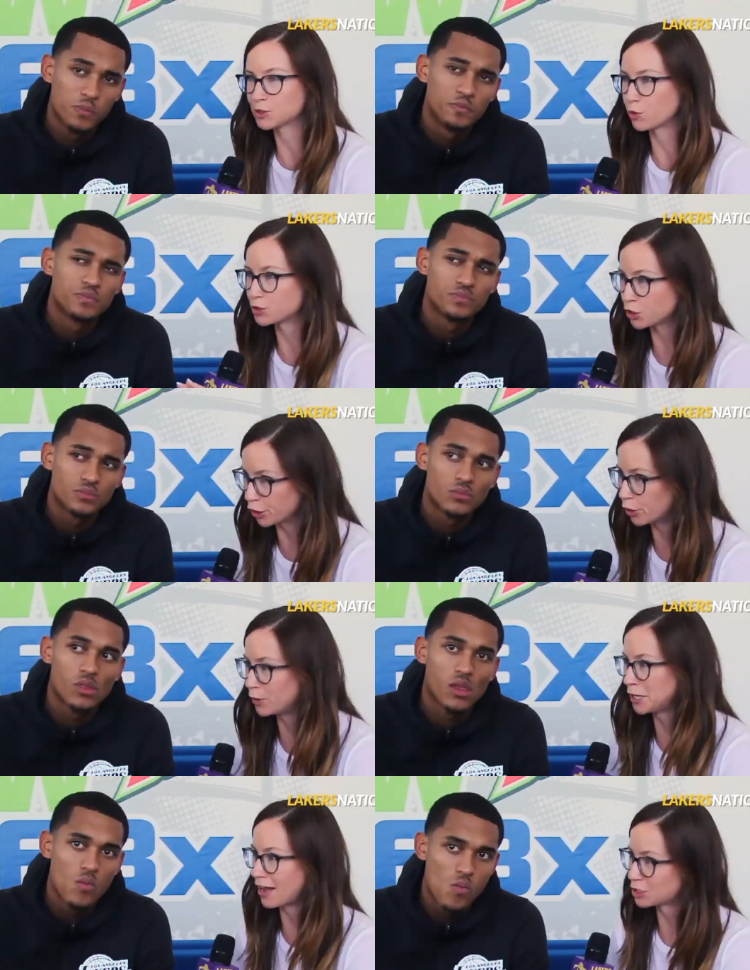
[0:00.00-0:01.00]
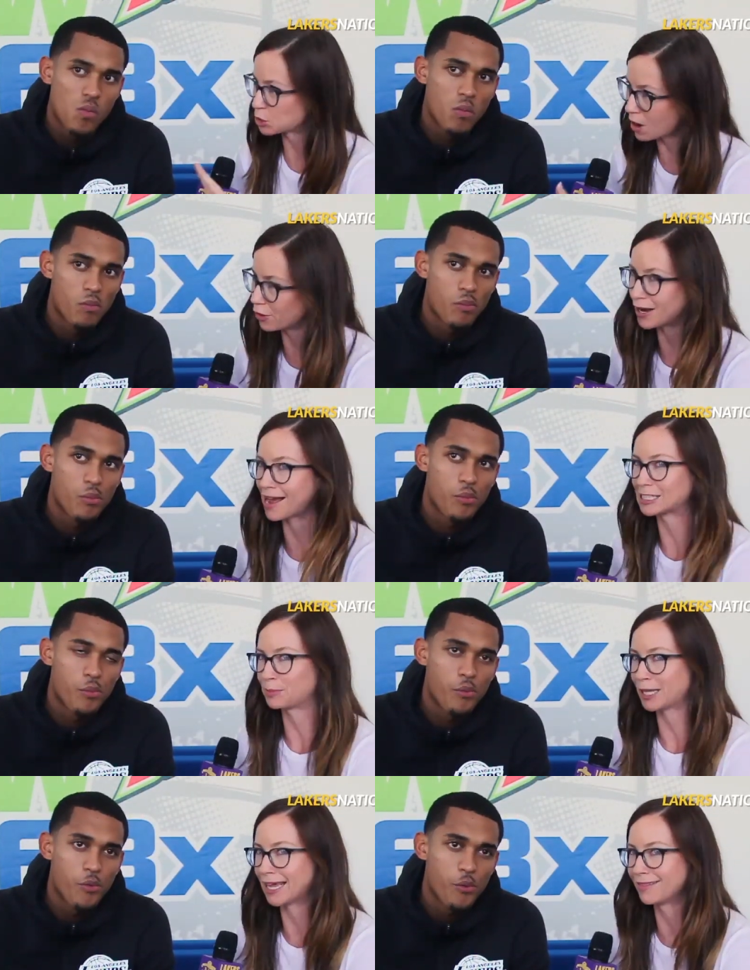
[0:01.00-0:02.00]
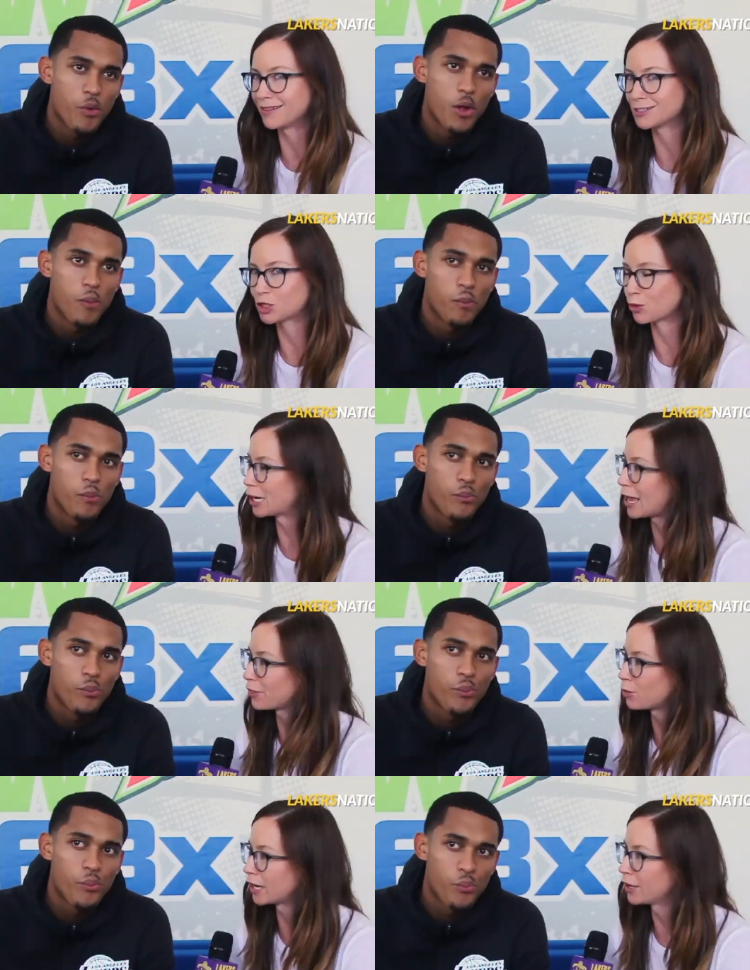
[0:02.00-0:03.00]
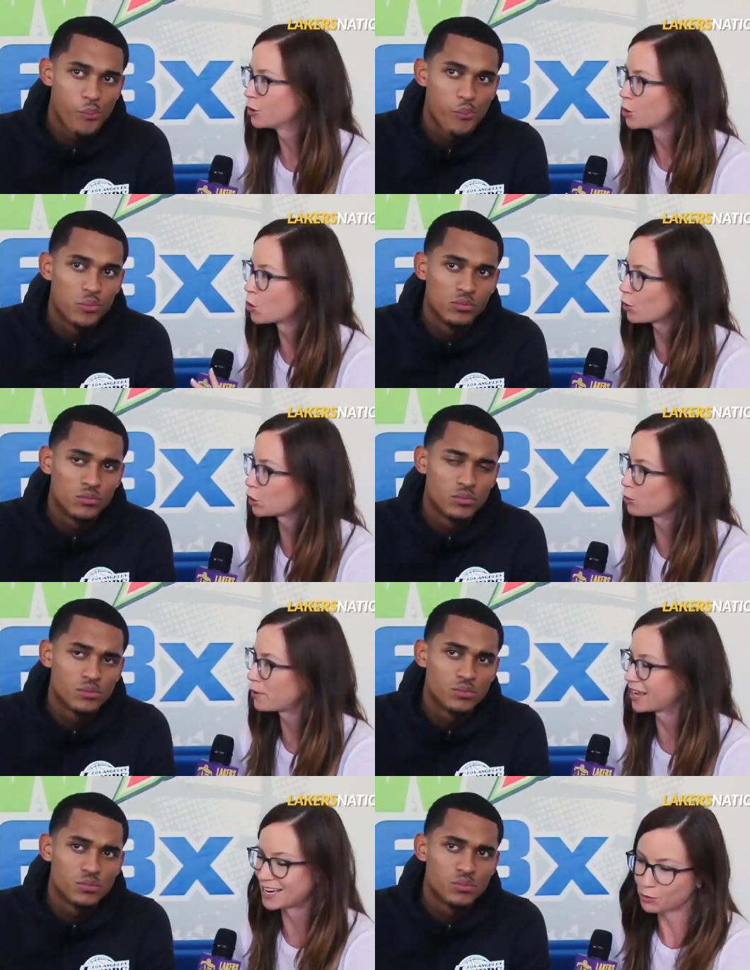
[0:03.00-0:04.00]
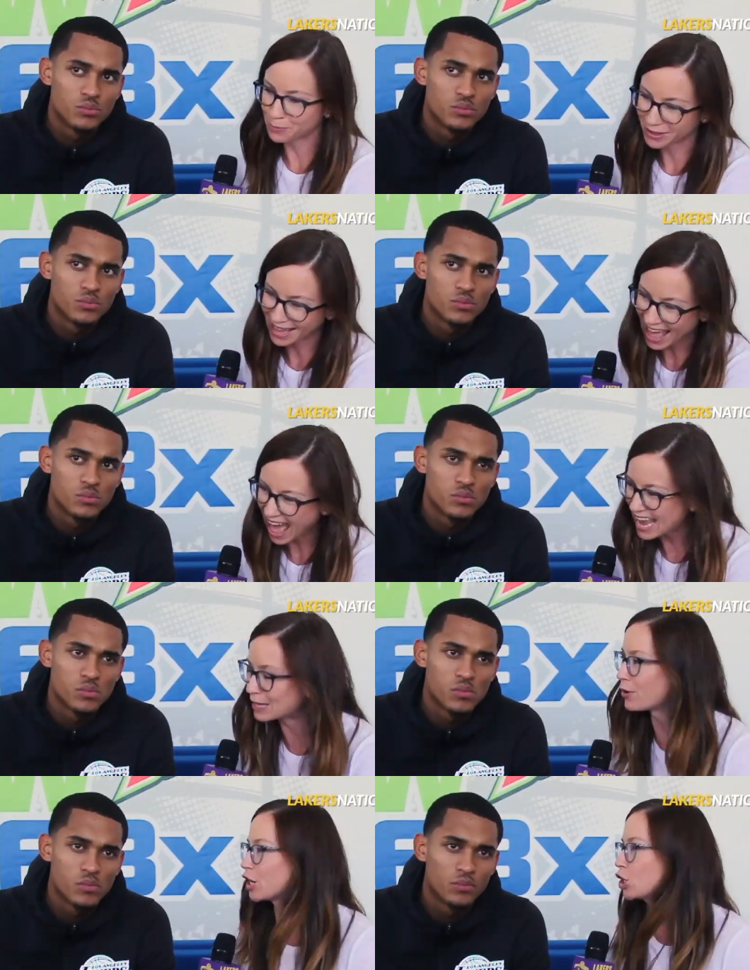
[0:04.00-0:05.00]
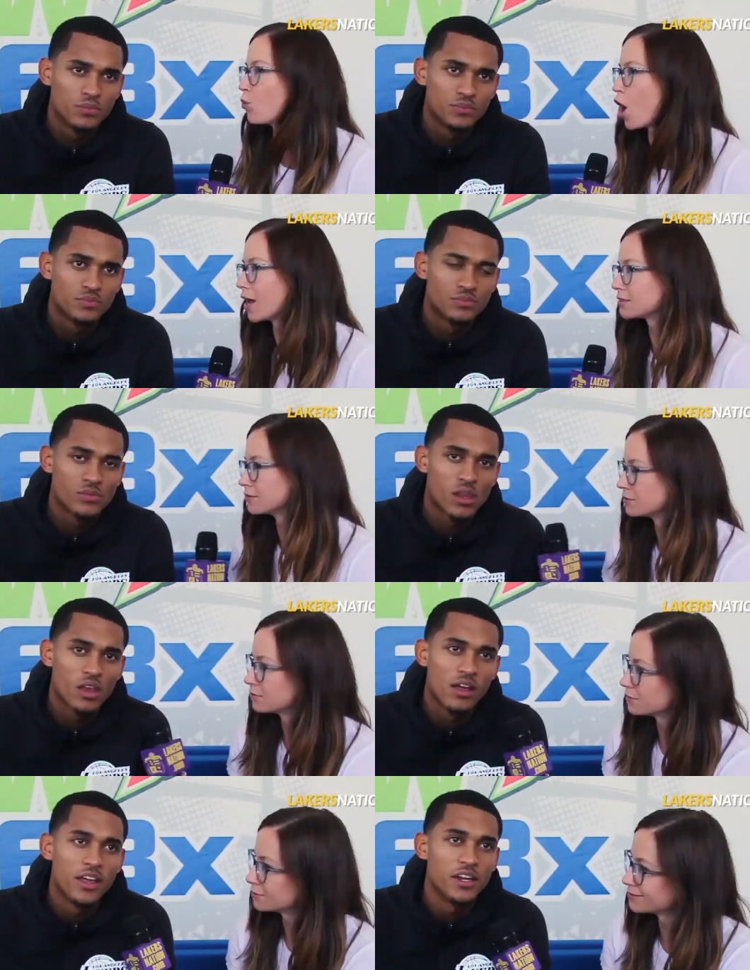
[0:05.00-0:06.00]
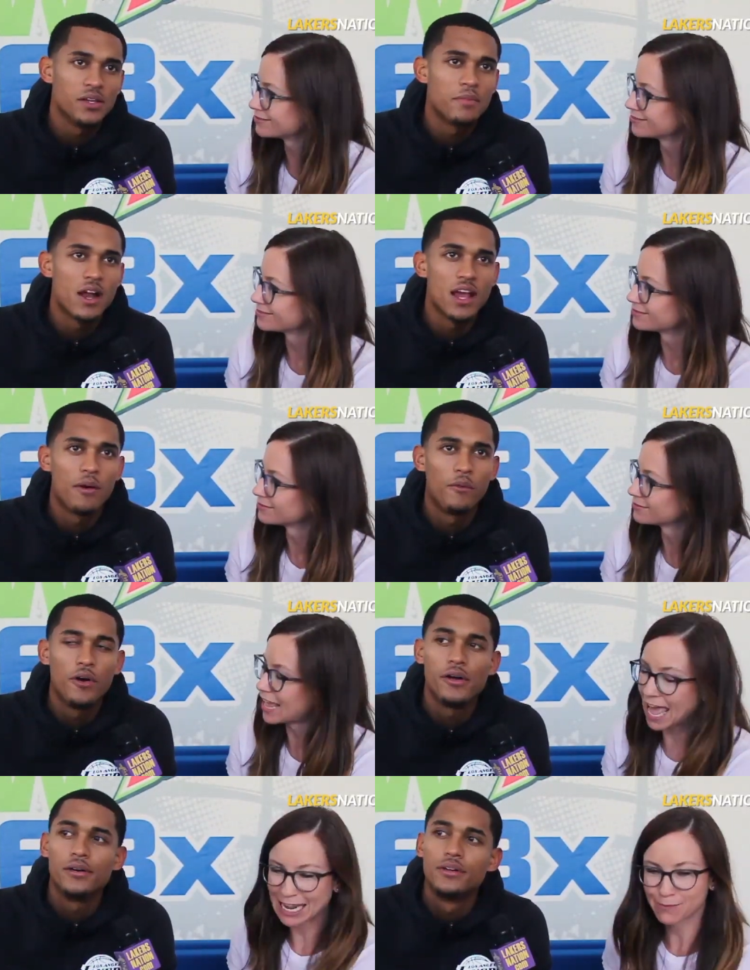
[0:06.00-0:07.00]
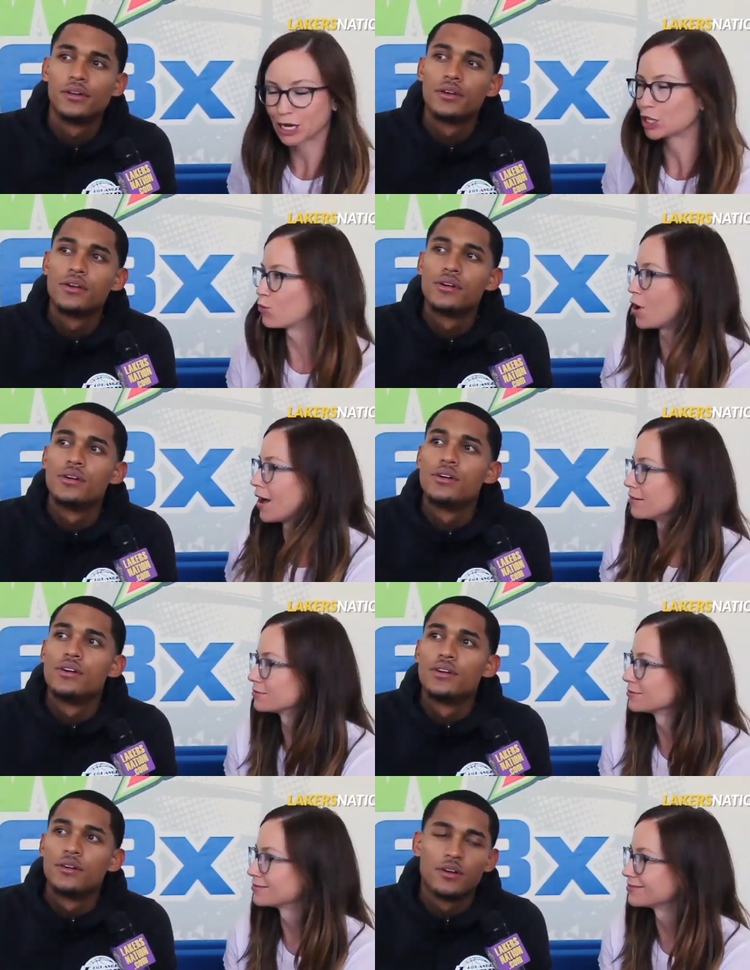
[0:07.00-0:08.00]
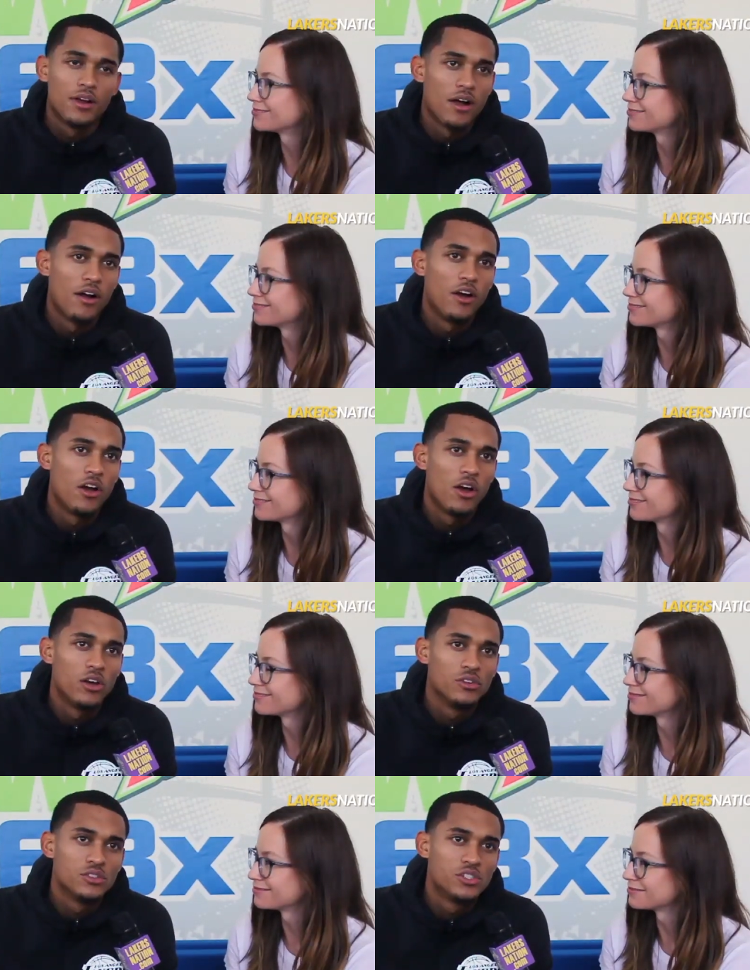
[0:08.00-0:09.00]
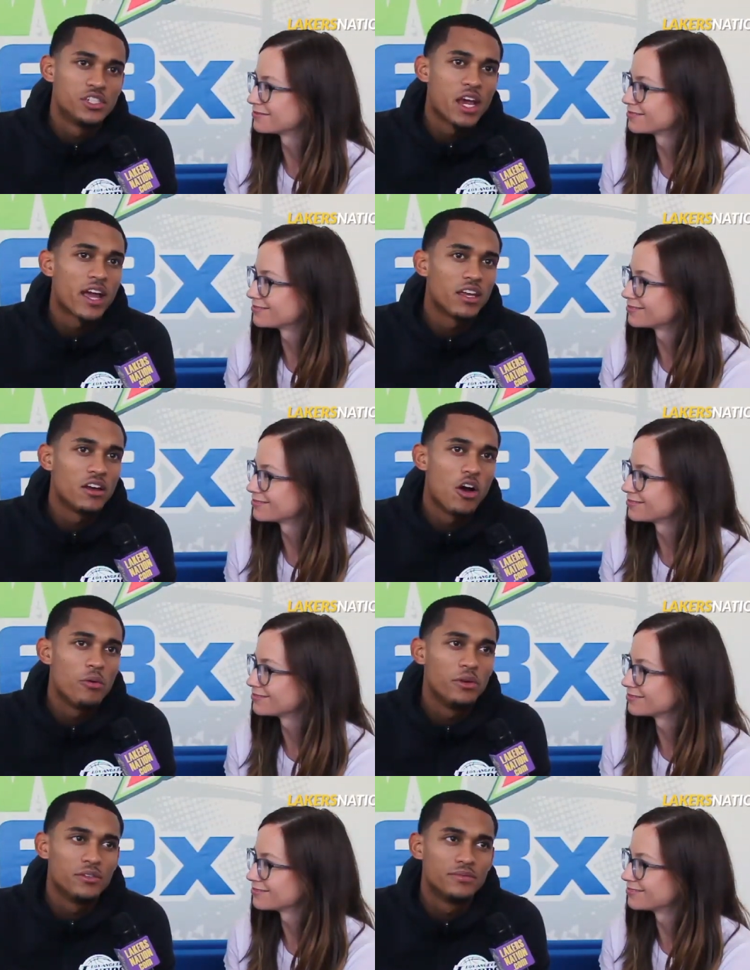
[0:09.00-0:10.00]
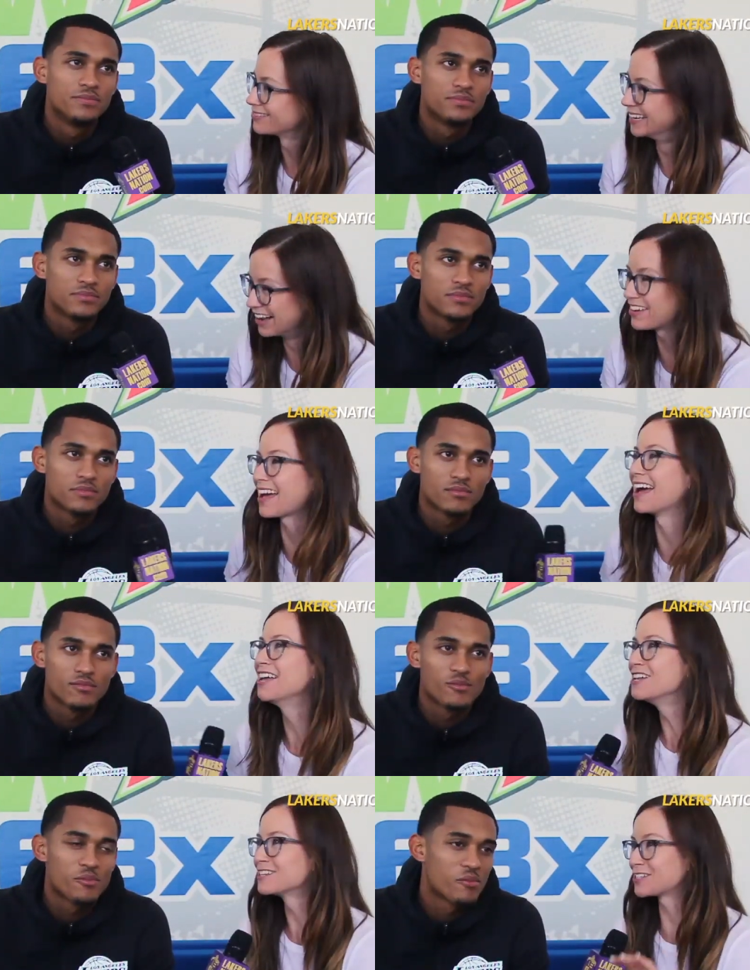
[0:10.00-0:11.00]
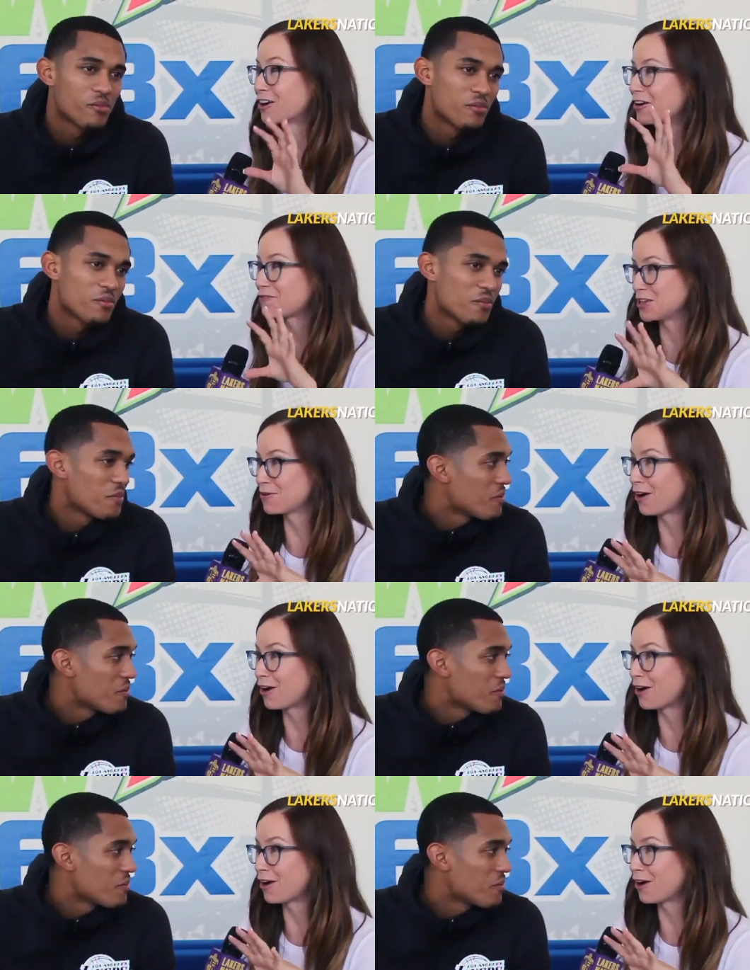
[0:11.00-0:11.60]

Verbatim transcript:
Speaker 1: so it's you and you got two other guys to play in this three on three, who are you picking? You can pick anybody you want.
Speaker 2: Anybody I want? Uh, Shaq and Kobe.
Speaker 1: Okay. So if you